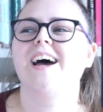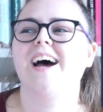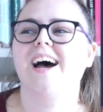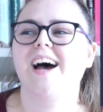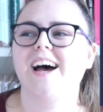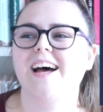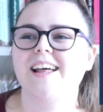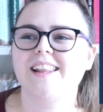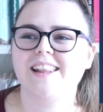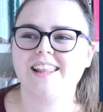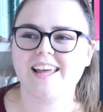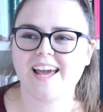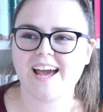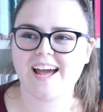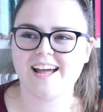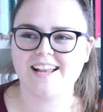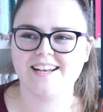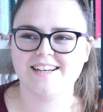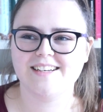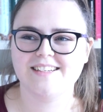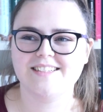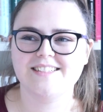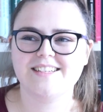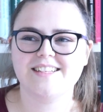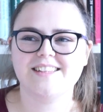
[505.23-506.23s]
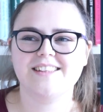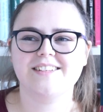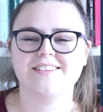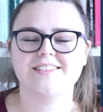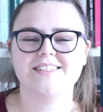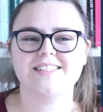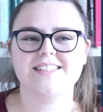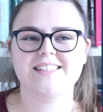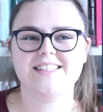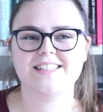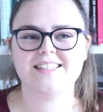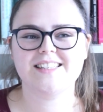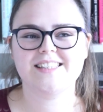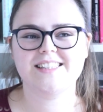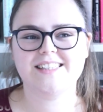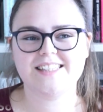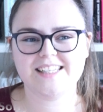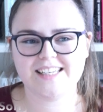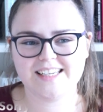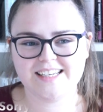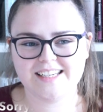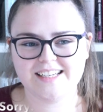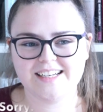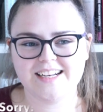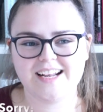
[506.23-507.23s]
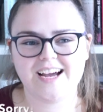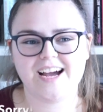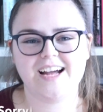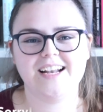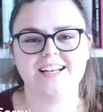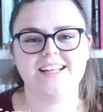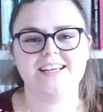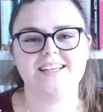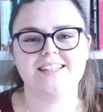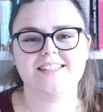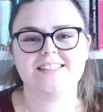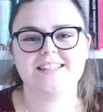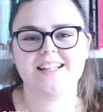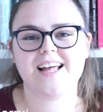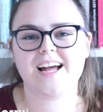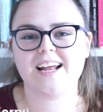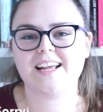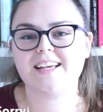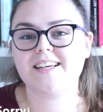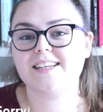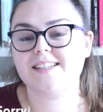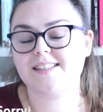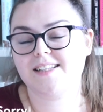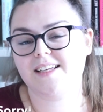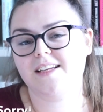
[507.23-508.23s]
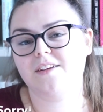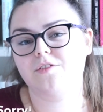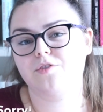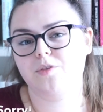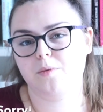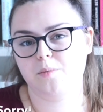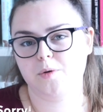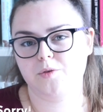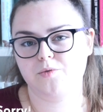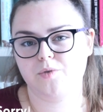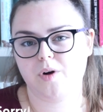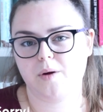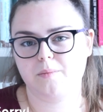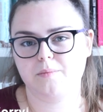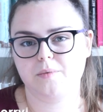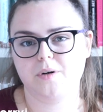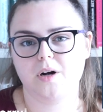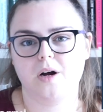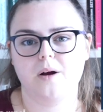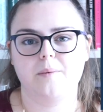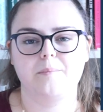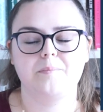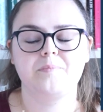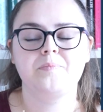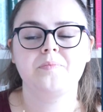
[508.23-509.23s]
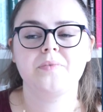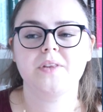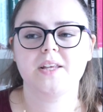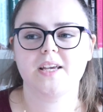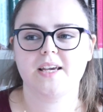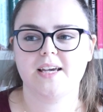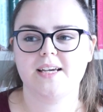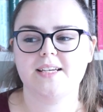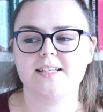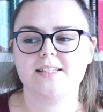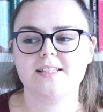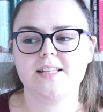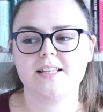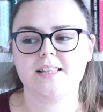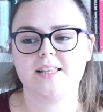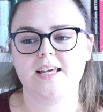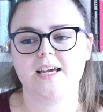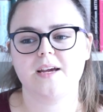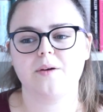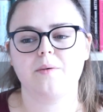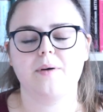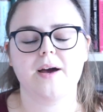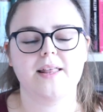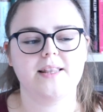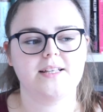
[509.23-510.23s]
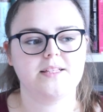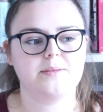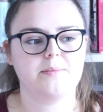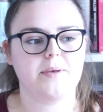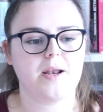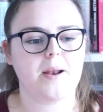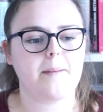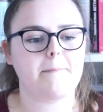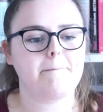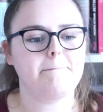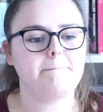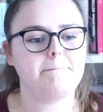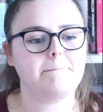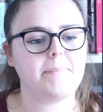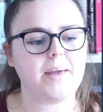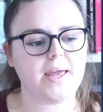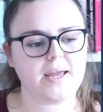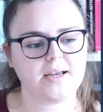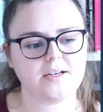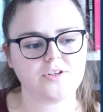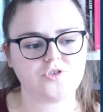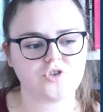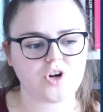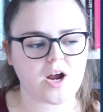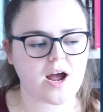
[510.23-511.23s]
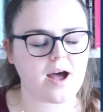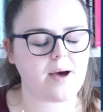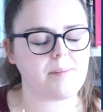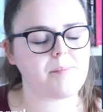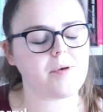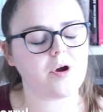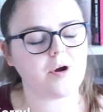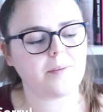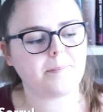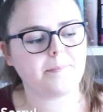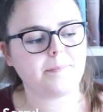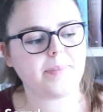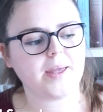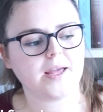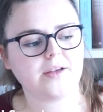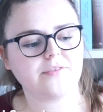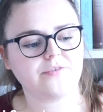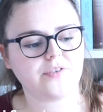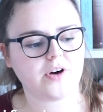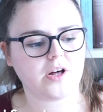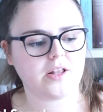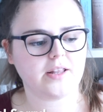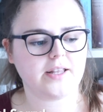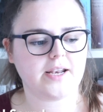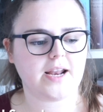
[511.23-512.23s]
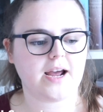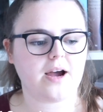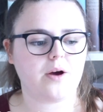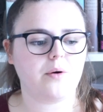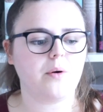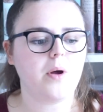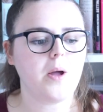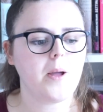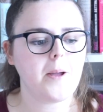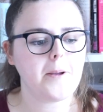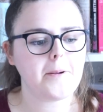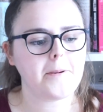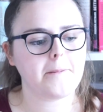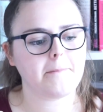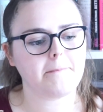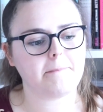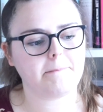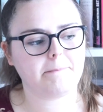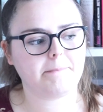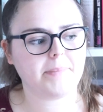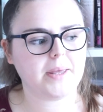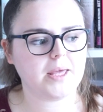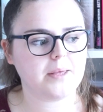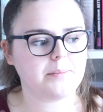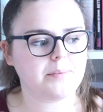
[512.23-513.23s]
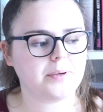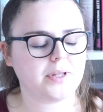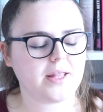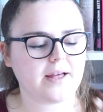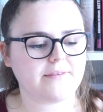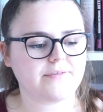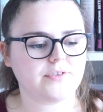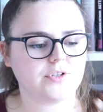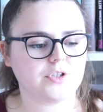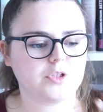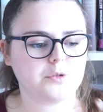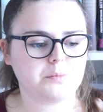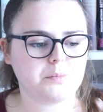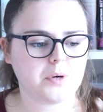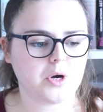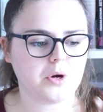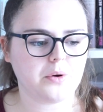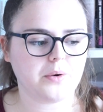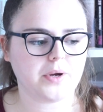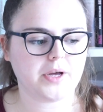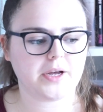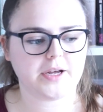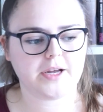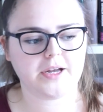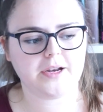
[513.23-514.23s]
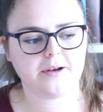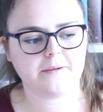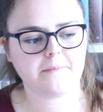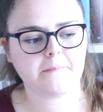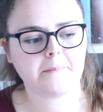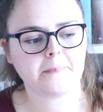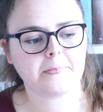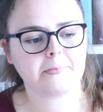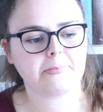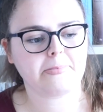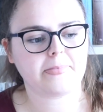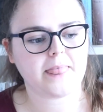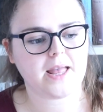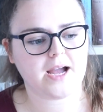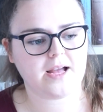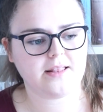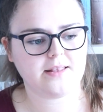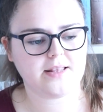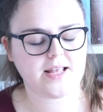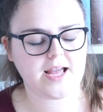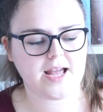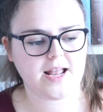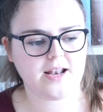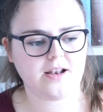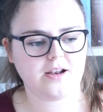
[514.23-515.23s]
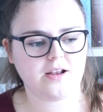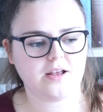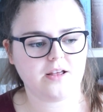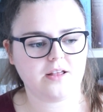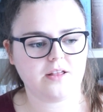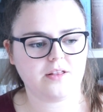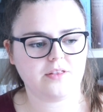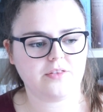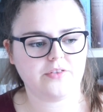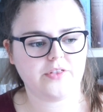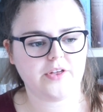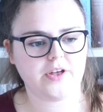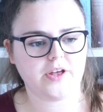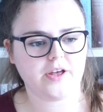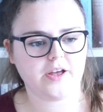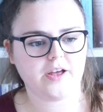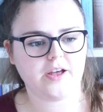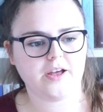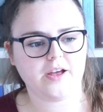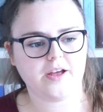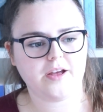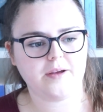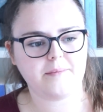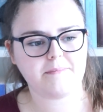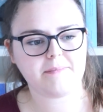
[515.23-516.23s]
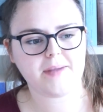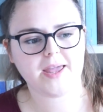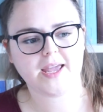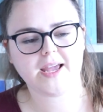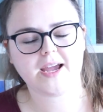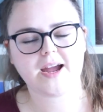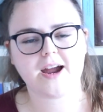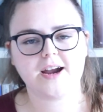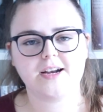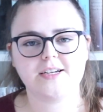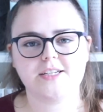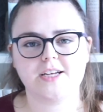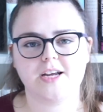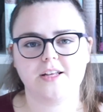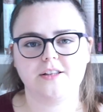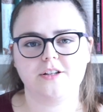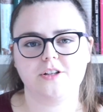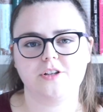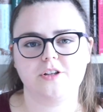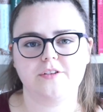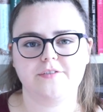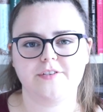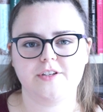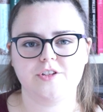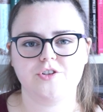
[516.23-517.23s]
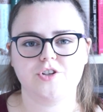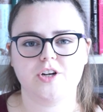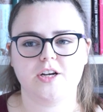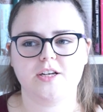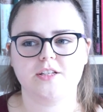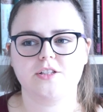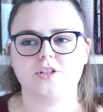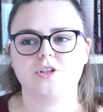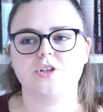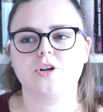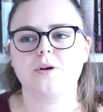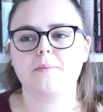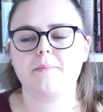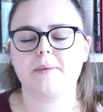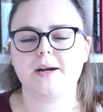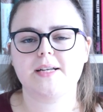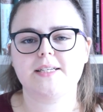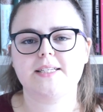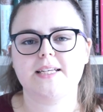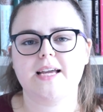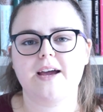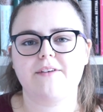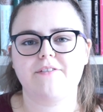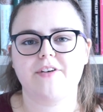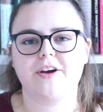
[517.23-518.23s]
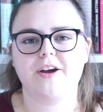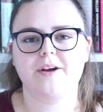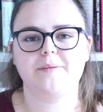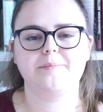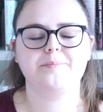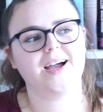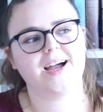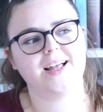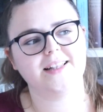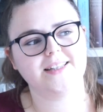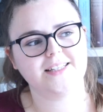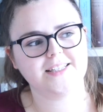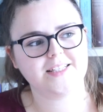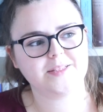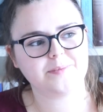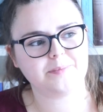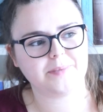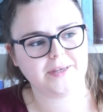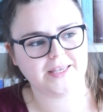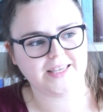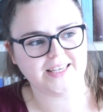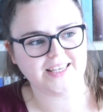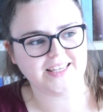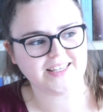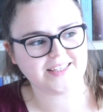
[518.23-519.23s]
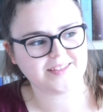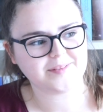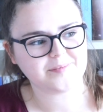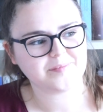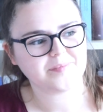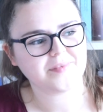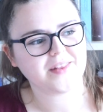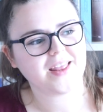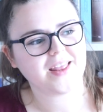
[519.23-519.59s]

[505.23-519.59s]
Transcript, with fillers: At the end, there is this scene, and it is like a scene from a rom com. It's the thing where there's been a big drama, big falling out, people haven't spoken, and then the main character and the love interest come back together and they speak